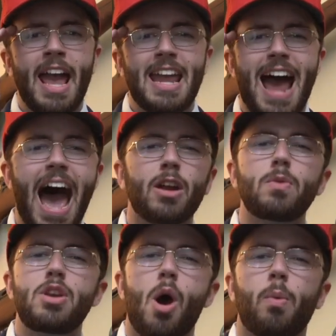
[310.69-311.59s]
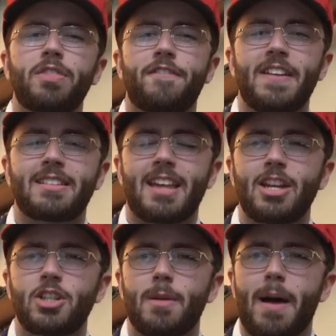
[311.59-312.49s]
And I don't know what the
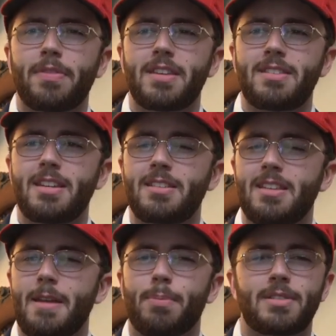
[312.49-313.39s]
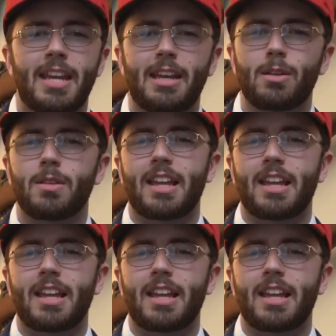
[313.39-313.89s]
fixation about this is in particular.